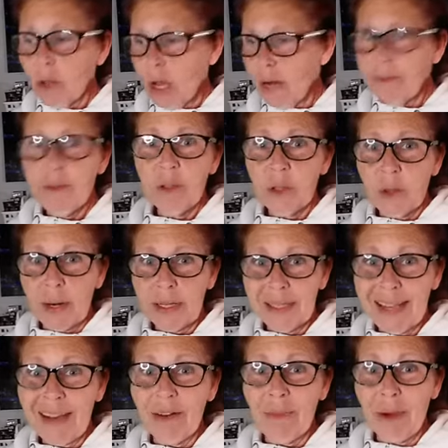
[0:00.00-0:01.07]
a lot of you stress
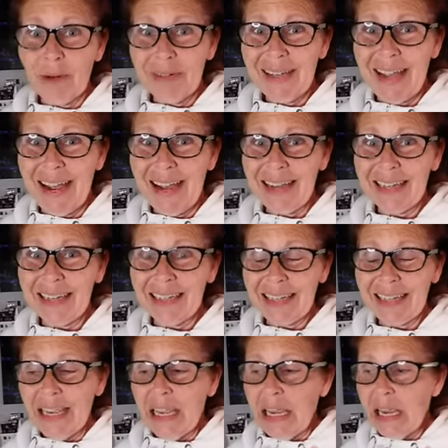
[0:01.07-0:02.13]
out about tech,
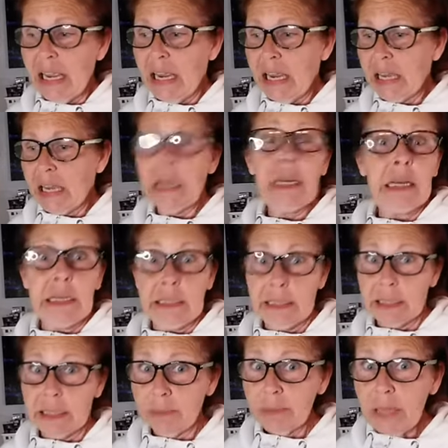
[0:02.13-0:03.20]
and
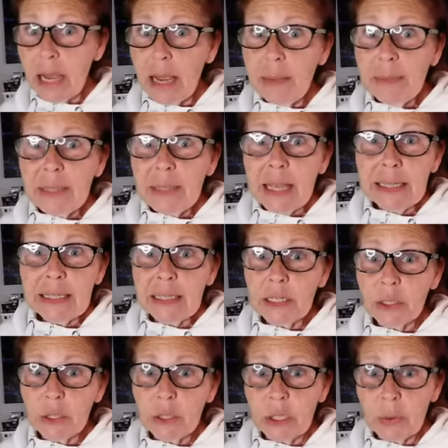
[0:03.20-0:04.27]
sometimes I
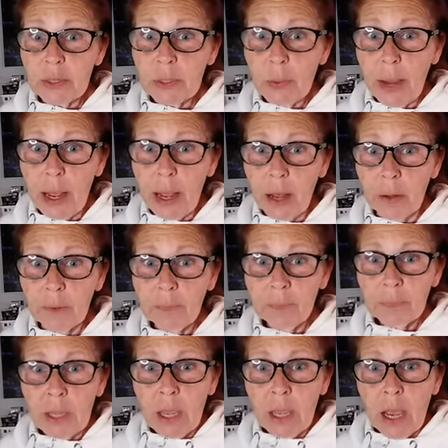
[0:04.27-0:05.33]
still do as well.
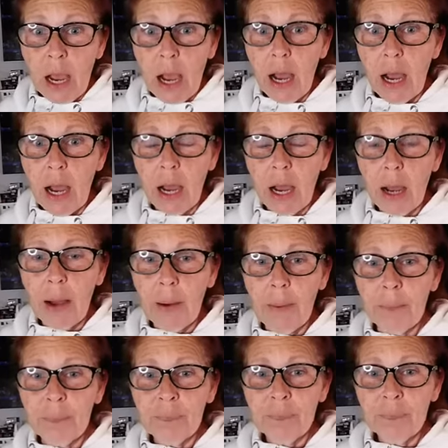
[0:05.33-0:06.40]

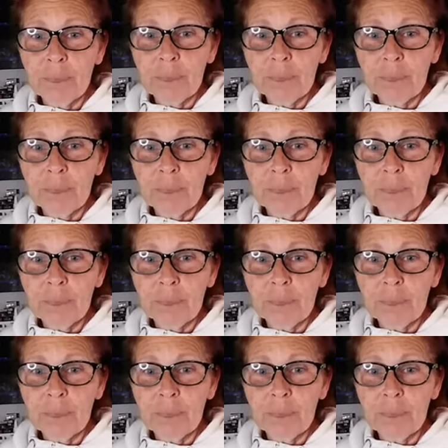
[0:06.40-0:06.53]
Um,